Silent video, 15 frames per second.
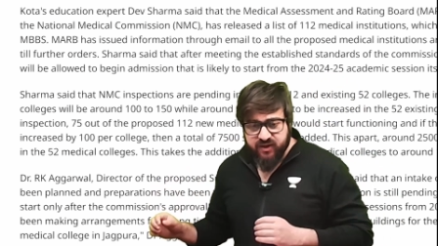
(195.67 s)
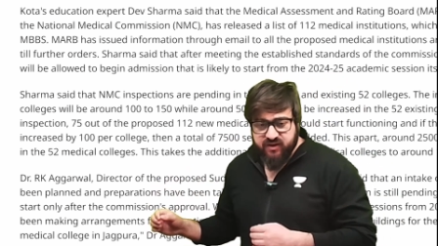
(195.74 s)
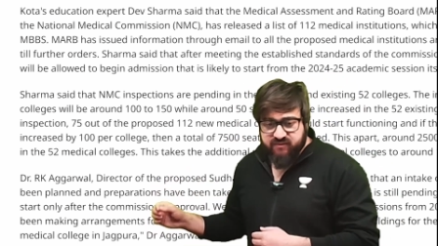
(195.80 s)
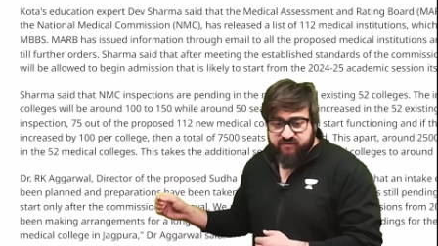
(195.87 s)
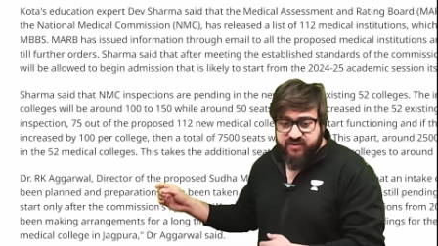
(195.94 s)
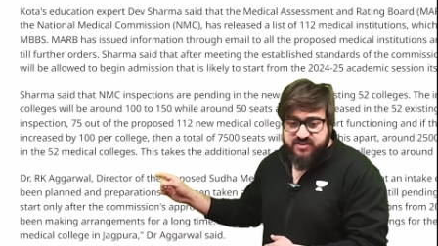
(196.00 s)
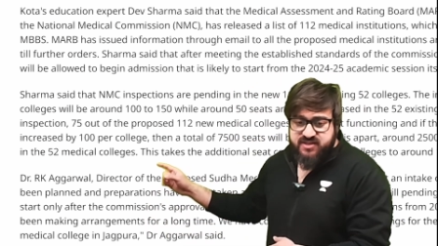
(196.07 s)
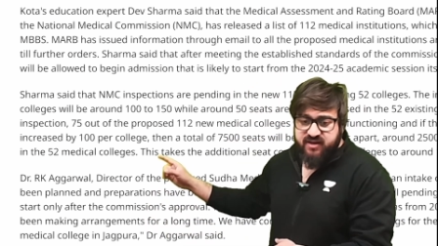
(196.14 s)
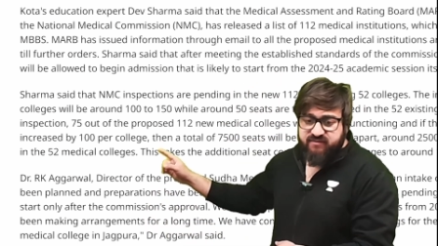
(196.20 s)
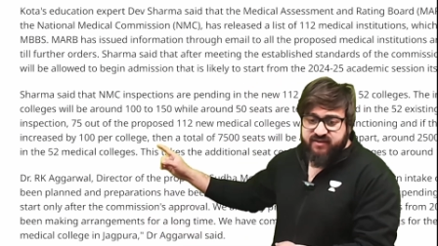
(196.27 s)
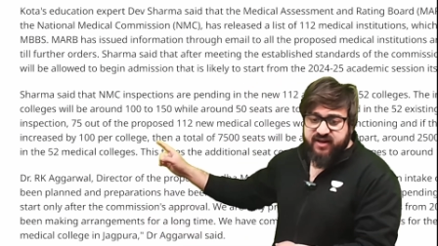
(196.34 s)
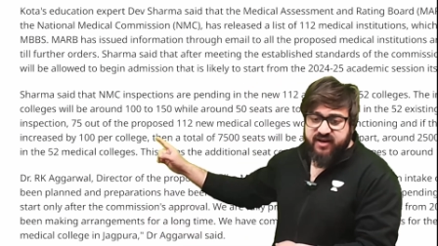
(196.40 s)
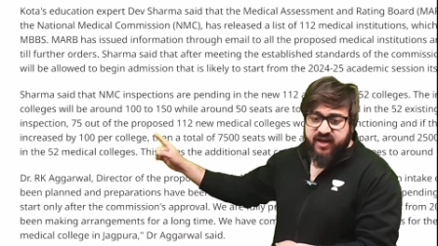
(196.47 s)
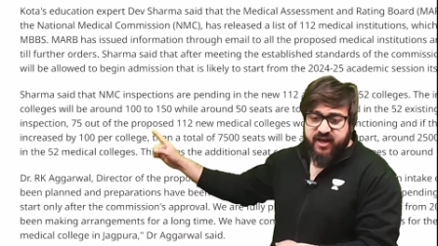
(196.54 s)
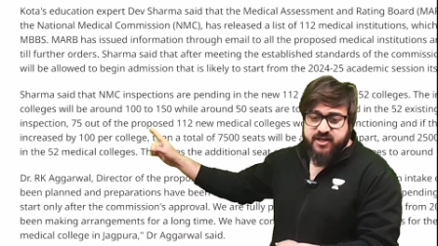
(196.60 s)
we say we
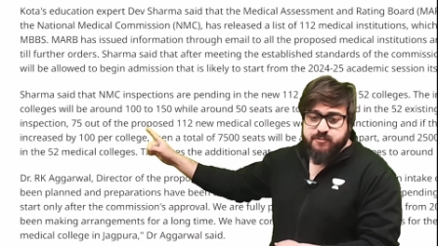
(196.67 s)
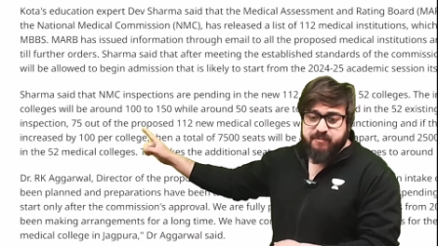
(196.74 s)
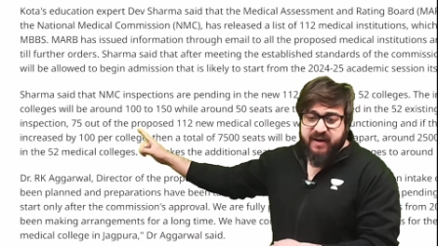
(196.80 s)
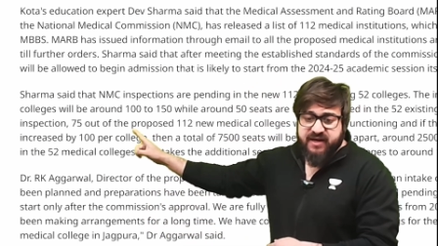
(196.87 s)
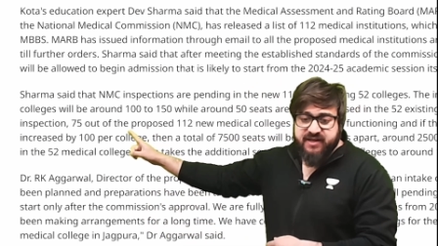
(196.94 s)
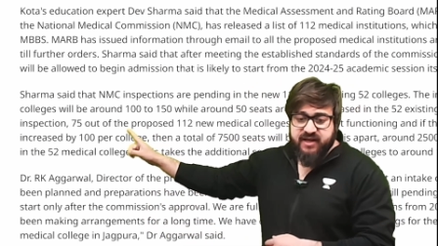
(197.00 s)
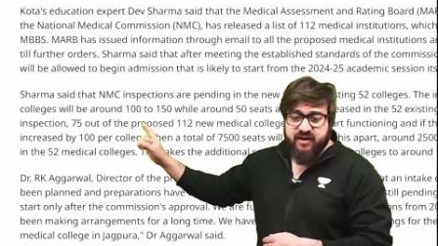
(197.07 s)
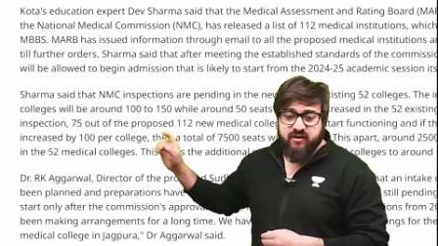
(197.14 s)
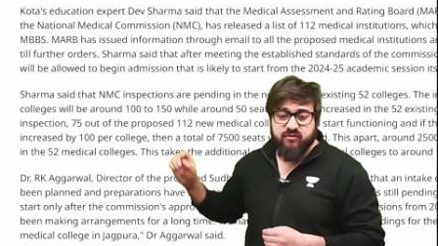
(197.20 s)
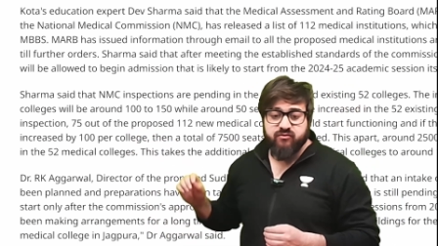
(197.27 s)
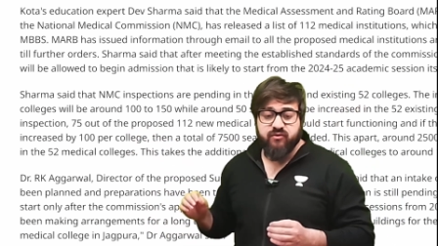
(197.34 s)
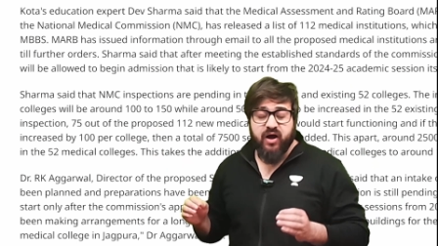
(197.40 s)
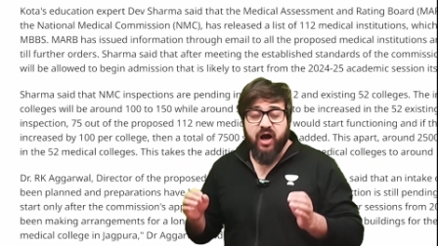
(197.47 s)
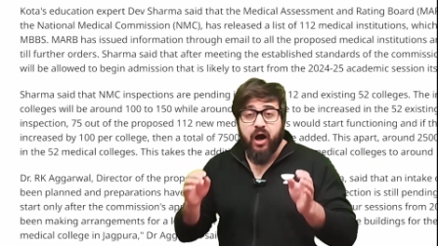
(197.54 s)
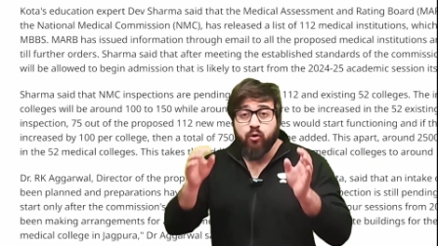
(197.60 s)
are expecting
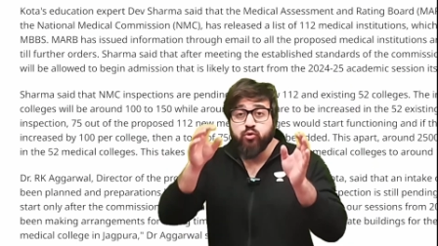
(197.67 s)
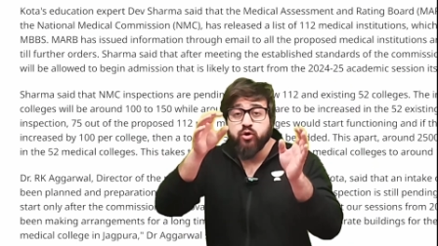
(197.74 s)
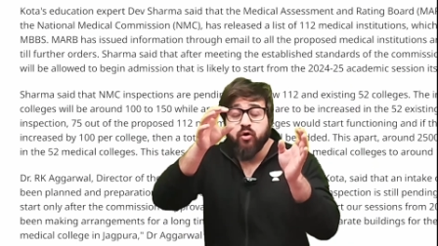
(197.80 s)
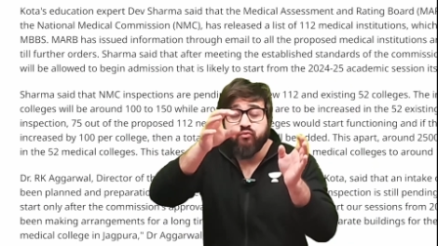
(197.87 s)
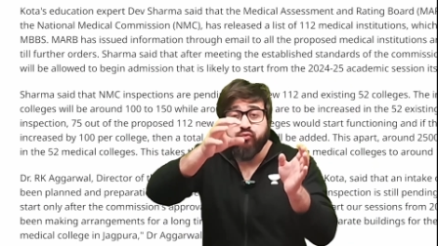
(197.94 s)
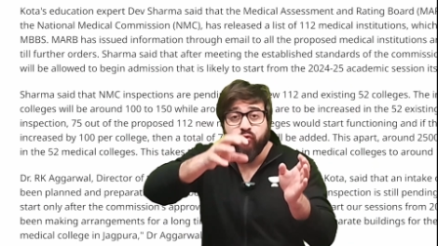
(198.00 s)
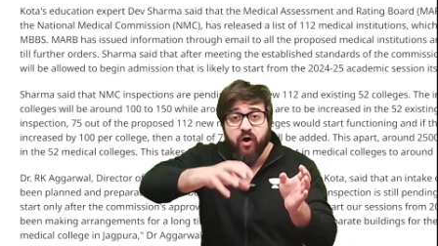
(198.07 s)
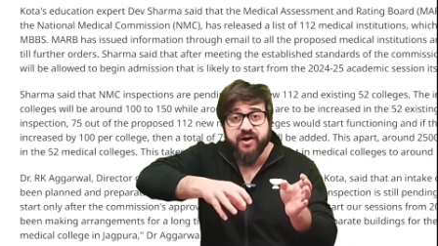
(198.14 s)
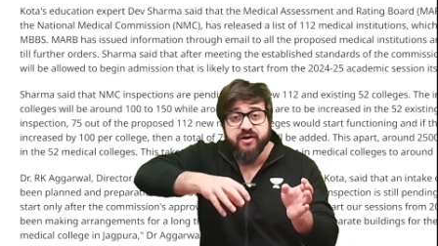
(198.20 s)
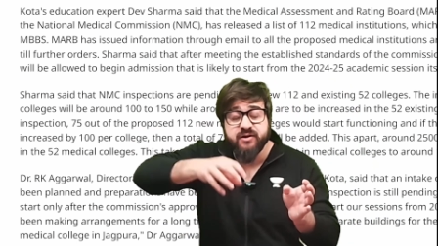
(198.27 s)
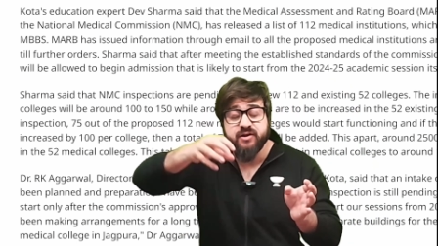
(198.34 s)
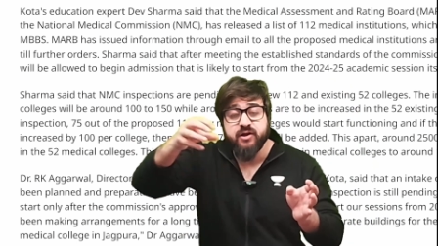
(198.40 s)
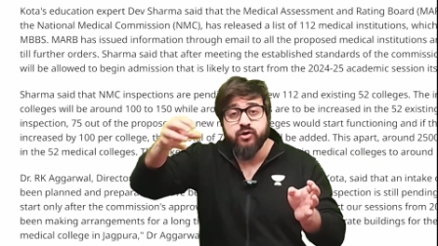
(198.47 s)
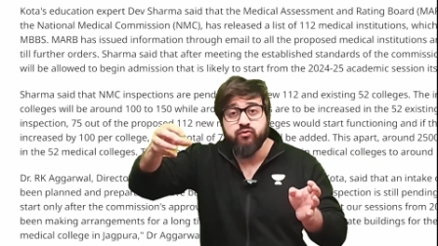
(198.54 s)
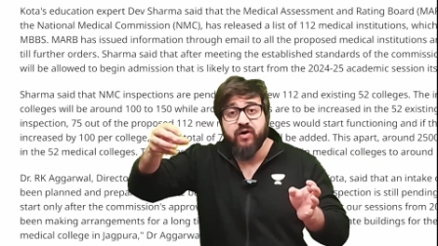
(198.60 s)
out of
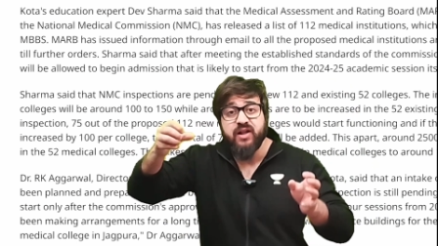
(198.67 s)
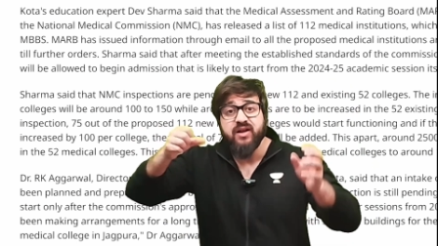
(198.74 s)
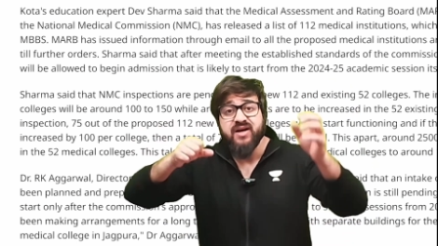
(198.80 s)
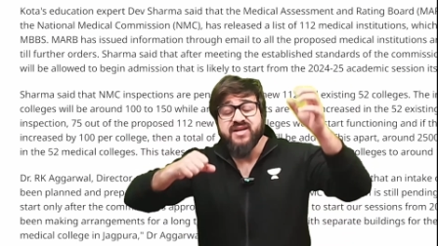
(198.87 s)
112,